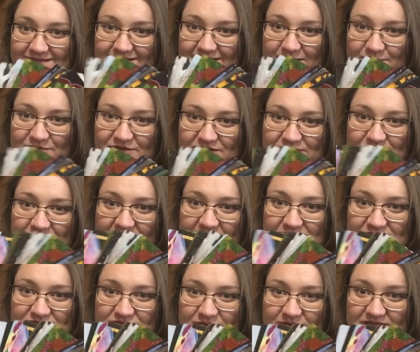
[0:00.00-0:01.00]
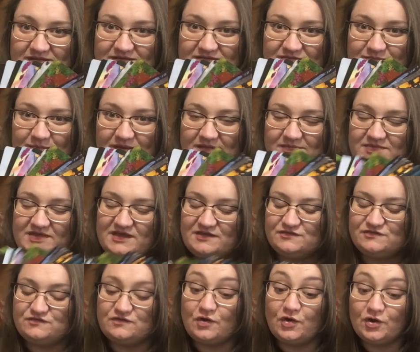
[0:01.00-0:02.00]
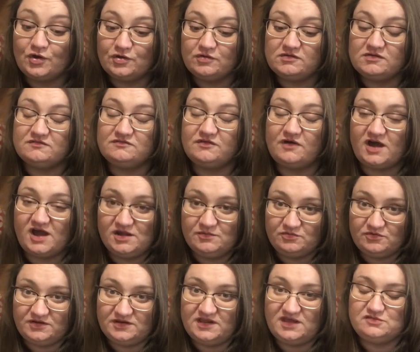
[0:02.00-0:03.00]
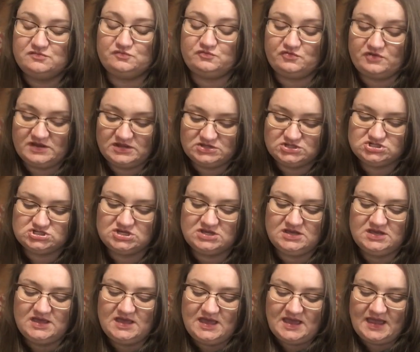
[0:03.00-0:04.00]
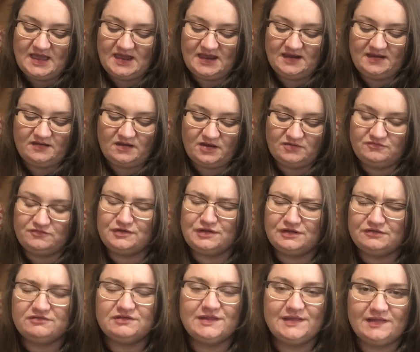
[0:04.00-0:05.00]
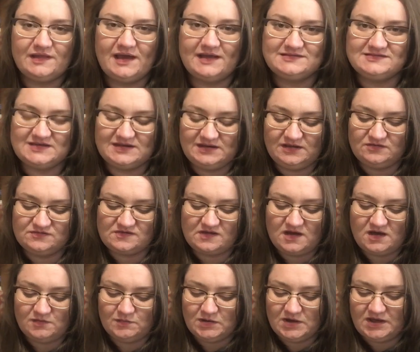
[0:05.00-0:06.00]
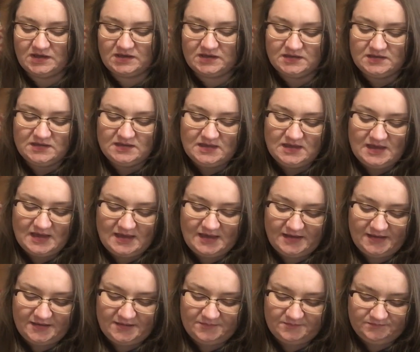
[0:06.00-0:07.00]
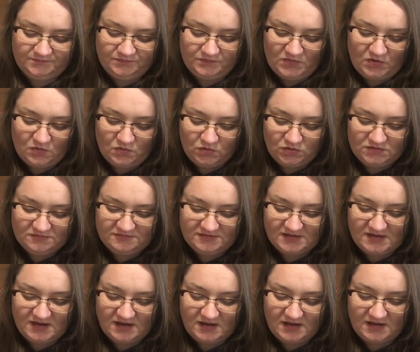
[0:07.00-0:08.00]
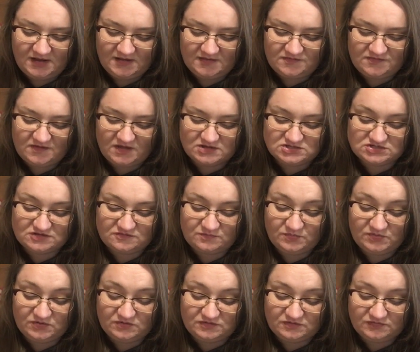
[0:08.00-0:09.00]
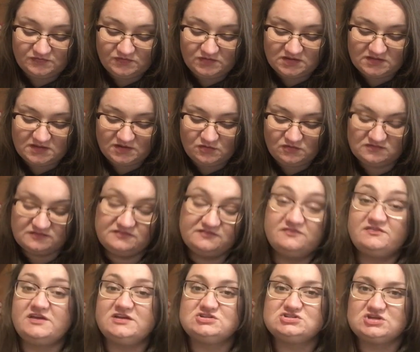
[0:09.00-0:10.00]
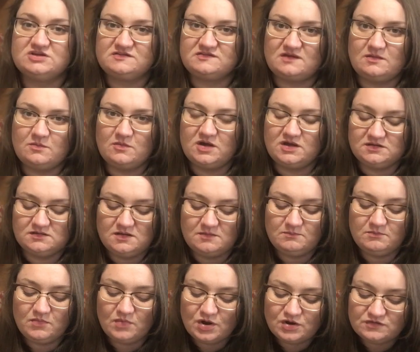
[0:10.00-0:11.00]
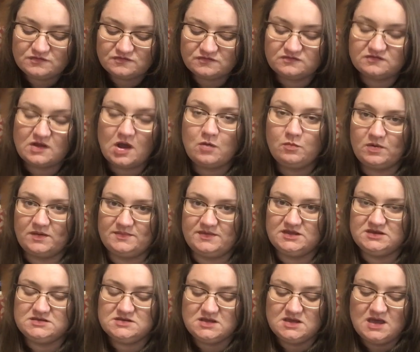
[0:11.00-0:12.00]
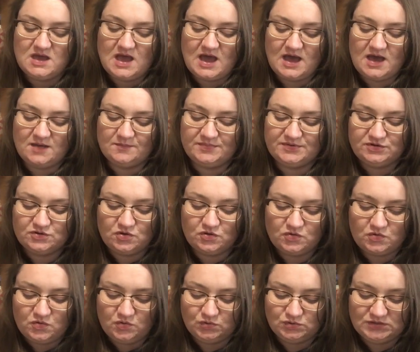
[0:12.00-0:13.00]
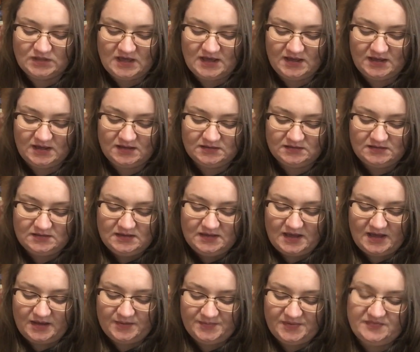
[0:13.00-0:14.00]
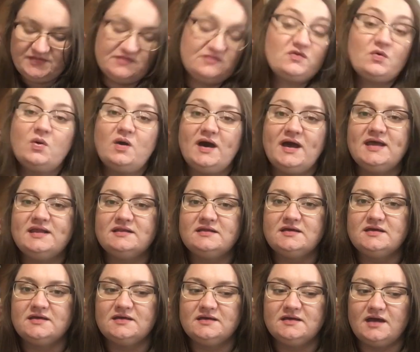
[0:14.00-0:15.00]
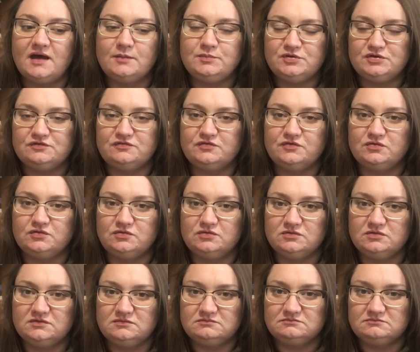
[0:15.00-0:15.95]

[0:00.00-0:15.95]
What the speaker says: I'm really bad at doing this, but they're so vibrant and rich, and I really like Danielle's artwork. All of the cards are just beautiful and they all feature someone. Most are women, but not all are. And there's quite a beautiful,